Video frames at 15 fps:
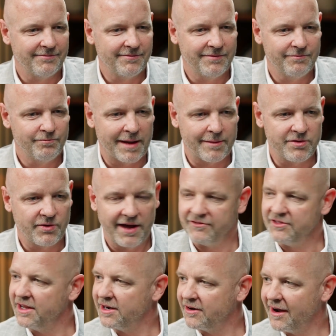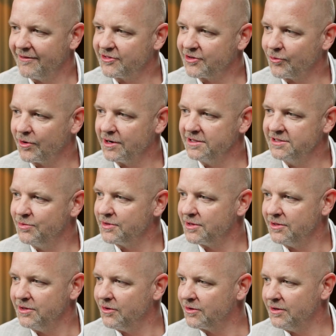maybe we have dinner afterwards with a
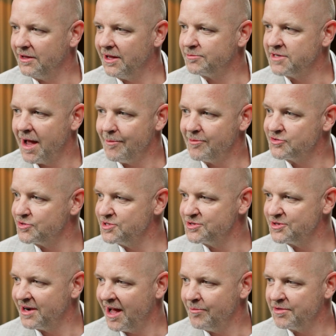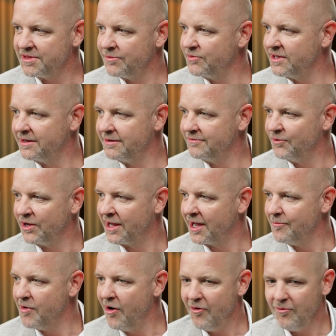local optometrist or not, but then we
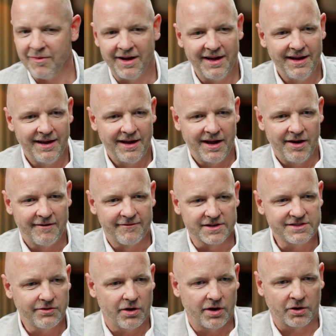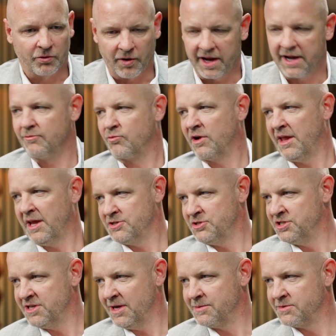come home. First of all, great
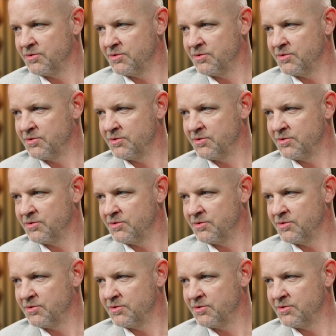relationships were